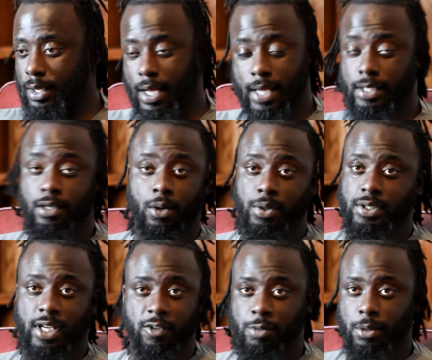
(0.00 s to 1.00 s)
I didn't
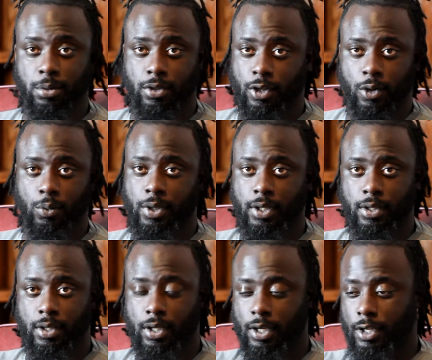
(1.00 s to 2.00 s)
always have people to go
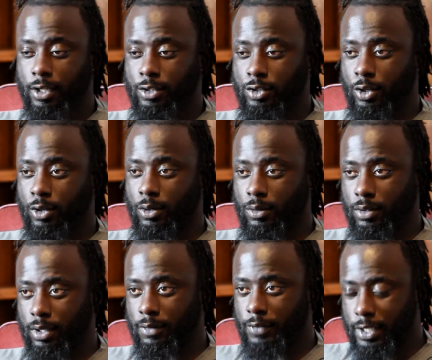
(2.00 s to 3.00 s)
with.
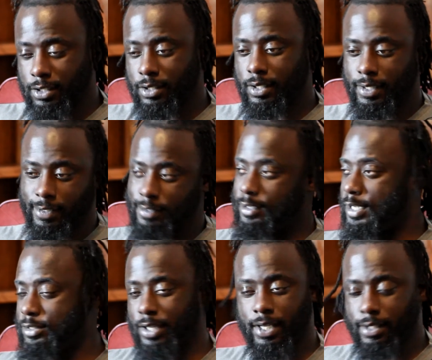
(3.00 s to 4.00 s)
So eventually, you know,
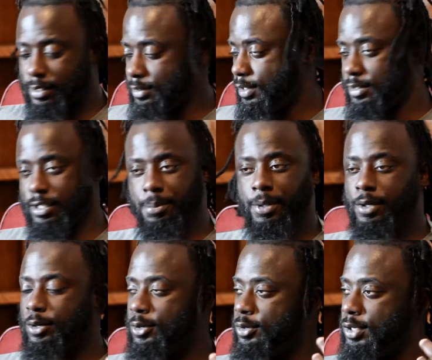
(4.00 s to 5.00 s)
I tried the
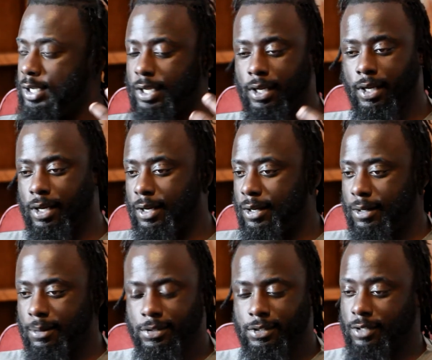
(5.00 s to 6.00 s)
typical
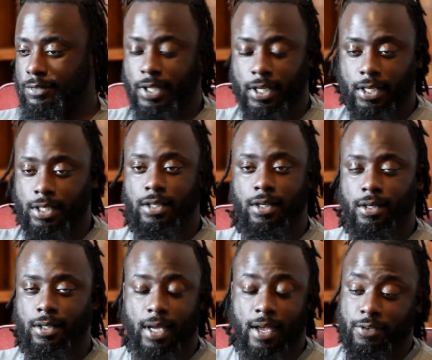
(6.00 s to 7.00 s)
stuff that any
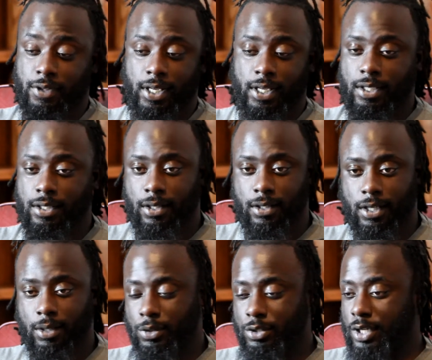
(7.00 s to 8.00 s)
young
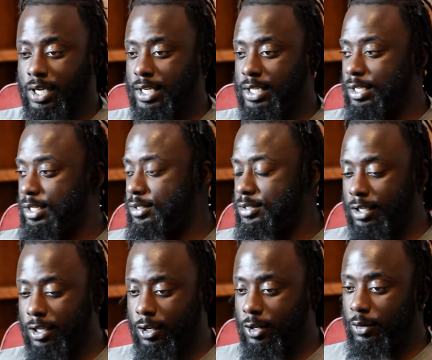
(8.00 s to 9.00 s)
kid would try is,
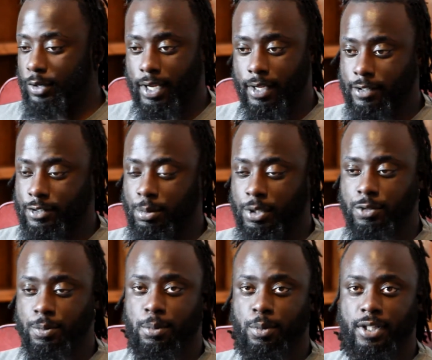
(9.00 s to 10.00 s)
okay, there's a
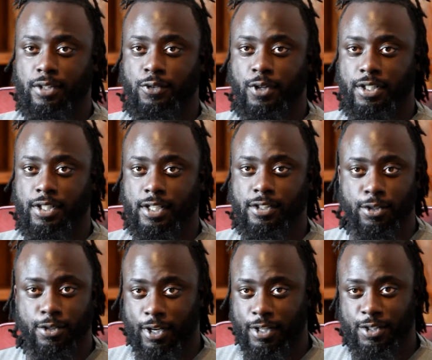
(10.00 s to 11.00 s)
bunch of people at the front desk.
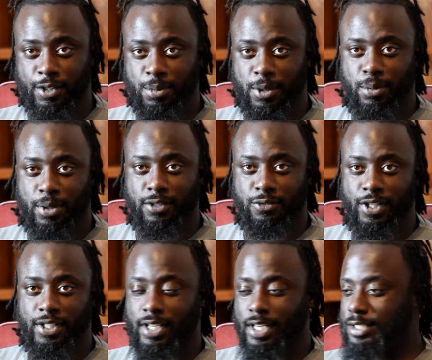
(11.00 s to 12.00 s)
They're talking to the people at the
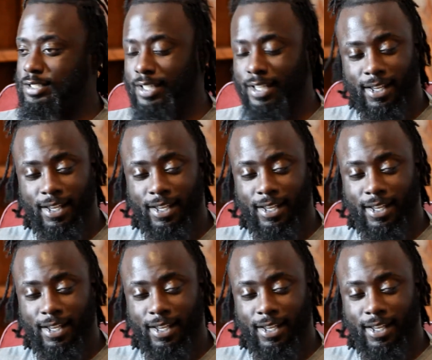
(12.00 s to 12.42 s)
front desk.